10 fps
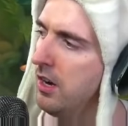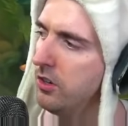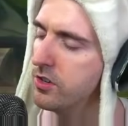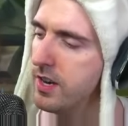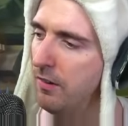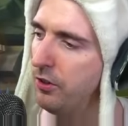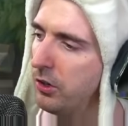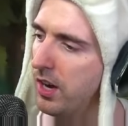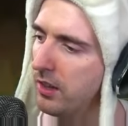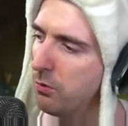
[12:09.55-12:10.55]
You're definitely
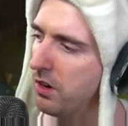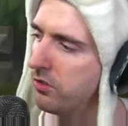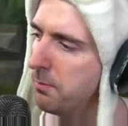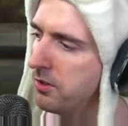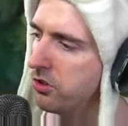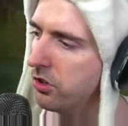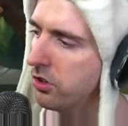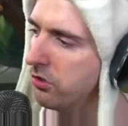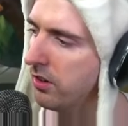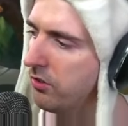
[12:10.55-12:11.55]
going to have to run some Berserker
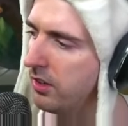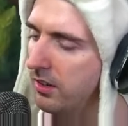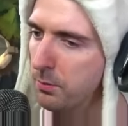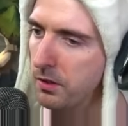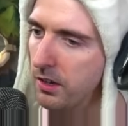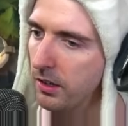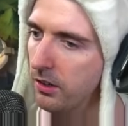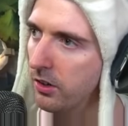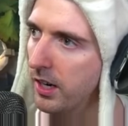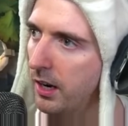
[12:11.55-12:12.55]
Greaves in this
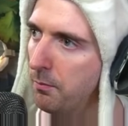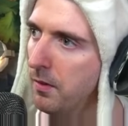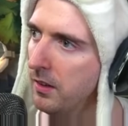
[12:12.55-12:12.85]
particular game.